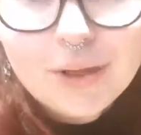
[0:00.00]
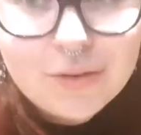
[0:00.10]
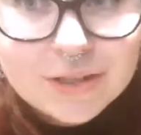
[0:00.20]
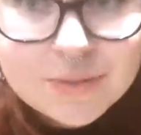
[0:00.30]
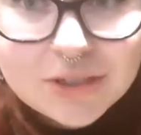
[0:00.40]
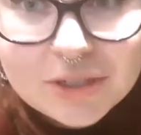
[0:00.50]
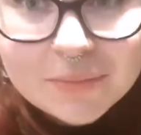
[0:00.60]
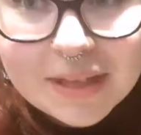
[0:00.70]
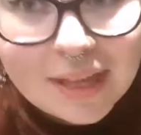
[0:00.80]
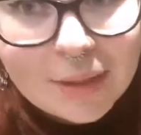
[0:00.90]
Christmas
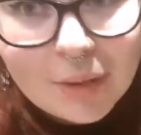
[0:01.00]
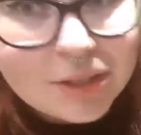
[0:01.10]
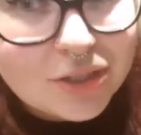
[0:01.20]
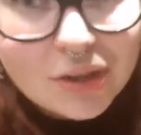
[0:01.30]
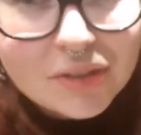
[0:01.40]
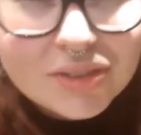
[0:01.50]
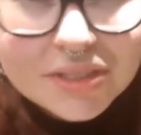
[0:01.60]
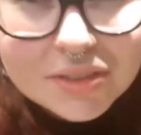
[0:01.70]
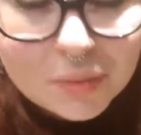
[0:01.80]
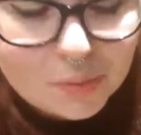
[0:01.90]
jumper here, but I took it off
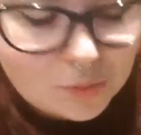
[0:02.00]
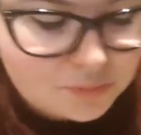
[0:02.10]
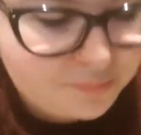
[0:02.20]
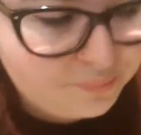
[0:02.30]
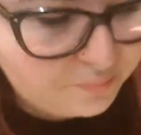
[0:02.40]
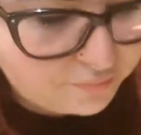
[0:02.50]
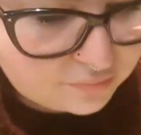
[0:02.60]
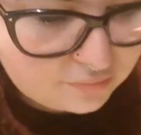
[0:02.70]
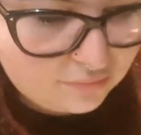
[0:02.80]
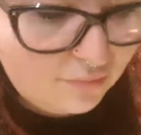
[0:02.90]
because it's quite warm.
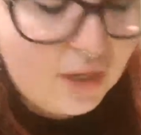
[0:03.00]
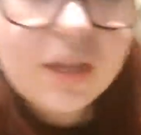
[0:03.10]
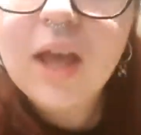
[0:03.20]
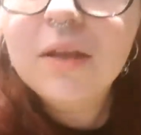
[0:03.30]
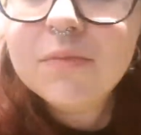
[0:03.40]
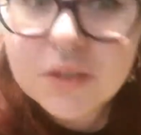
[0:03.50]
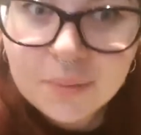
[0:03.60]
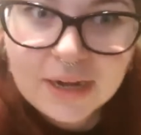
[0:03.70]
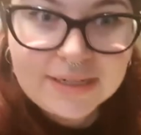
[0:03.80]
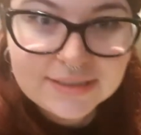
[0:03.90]
So the
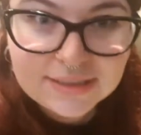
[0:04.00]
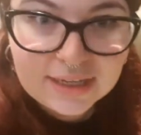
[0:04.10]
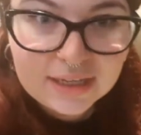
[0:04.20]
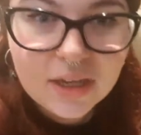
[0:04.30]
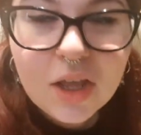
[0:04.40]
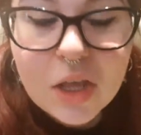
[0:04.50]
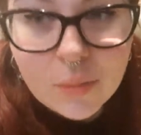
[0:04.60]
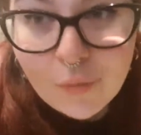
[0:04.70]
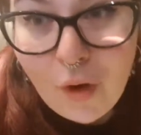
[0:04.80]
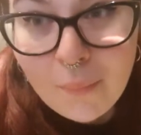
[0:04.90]
plan is today,
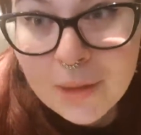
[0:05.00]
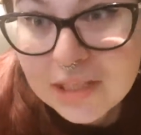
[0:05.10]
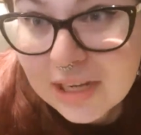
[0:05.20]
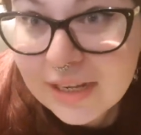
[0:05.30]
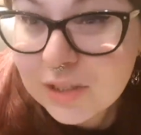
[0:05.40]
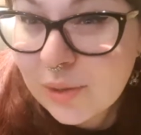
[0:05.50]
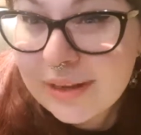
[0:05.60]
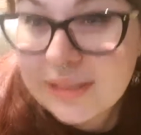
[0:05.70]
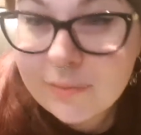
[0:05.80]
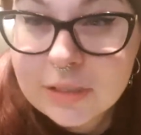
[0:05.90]
we've got a much later
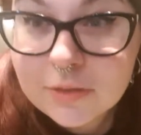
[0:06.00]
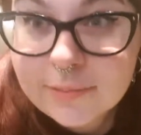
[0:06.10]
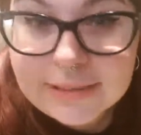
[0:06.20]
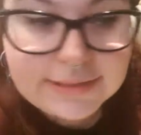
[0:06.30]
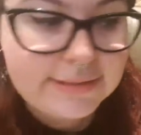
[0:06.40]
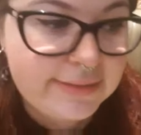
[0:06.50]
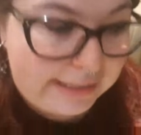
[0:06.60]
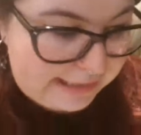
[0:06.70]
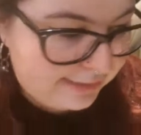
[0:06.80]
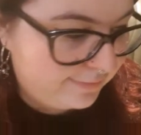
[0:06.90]
train than we normally
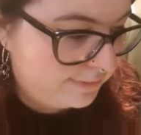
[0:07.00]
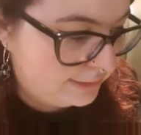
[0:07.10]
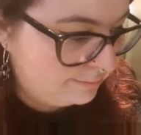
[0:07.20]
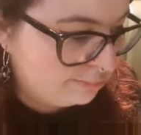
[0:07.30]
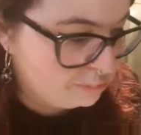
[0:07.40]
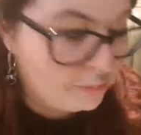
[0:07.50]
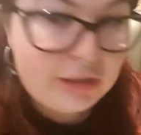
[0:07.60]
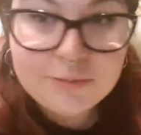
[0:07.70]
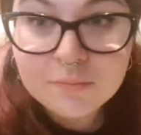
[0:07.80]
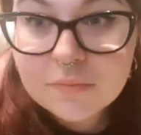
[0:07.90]

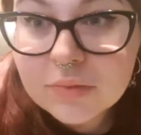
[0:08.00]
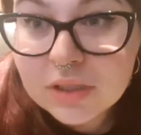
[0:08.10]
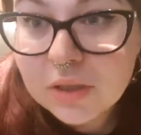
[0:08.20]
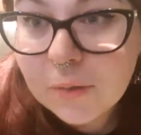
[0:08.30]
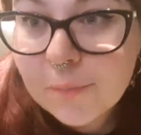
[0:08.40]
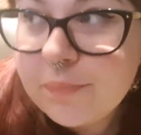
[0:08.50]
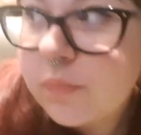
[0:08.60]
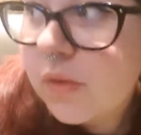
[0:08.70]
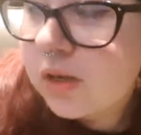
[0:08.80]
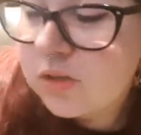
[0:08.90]
have, so
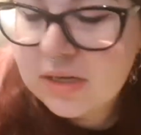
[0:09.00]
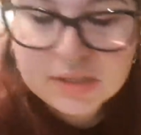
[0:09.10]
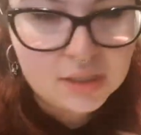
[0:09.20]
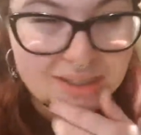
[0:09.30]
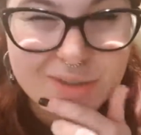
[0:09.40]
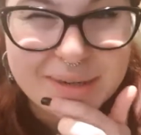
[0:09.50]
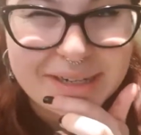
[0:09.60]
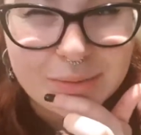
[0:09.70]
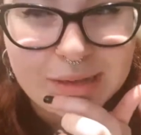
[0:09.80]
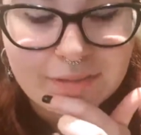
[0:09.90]
our train's at like
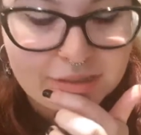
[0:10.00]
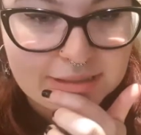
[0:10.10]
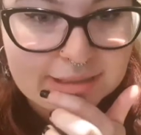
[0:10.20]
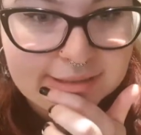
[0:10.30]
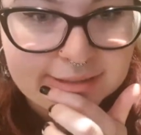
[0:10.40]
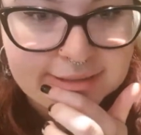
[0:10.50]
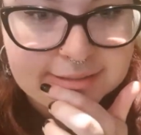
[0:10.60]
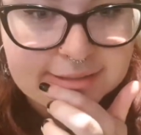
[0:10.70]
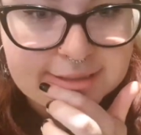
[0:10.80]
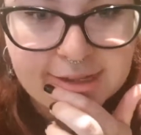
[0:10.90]
20 to 11,
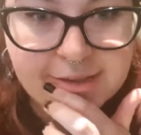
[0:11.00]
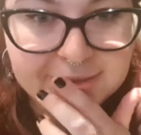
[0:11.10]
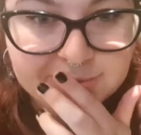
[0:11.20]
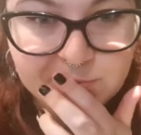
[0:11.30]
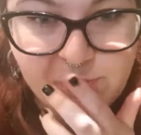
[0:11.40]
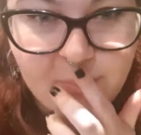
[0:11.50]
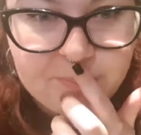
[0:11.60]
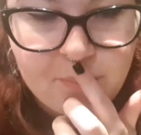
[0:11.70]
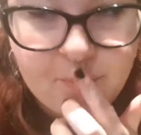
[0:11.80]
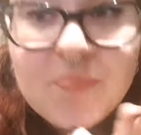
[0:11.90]
so
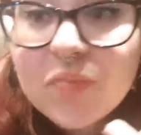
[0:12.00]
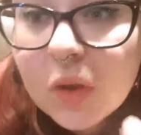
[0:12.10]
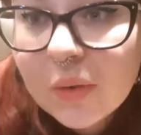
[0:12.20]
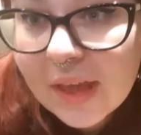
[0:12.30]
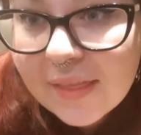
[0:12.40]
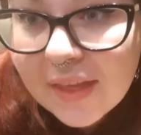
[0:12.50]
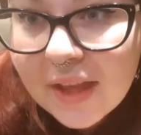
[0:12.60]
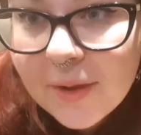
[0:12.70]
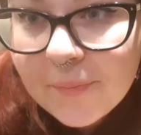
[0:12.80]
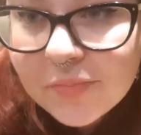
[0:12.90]
we'll get
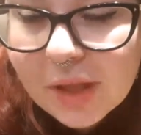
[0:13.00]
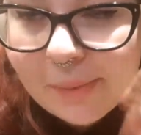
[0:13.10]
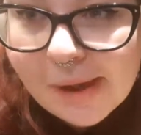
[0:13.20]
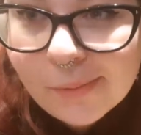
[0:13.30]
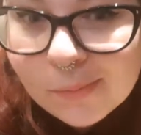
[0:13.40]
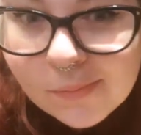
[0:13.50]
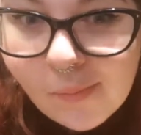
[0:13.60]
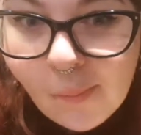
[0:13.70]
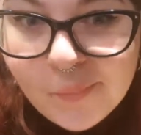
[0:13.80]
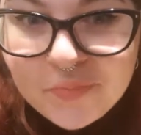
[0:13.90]
there about
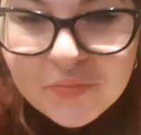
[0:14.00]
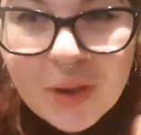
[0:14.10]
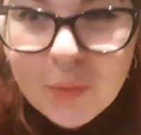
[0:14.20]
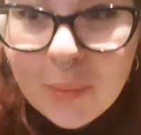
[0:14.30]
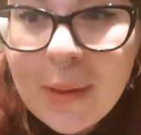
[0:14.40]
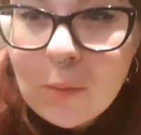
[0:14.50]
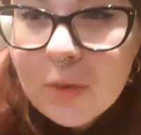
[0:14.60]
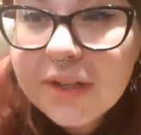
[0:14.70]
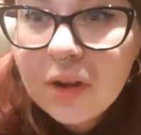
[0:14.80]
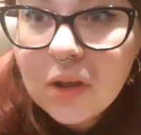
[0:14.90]
probably at
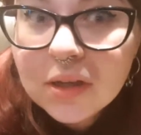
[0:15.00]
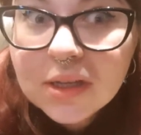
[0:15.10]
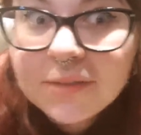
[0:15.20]
1 o'clock.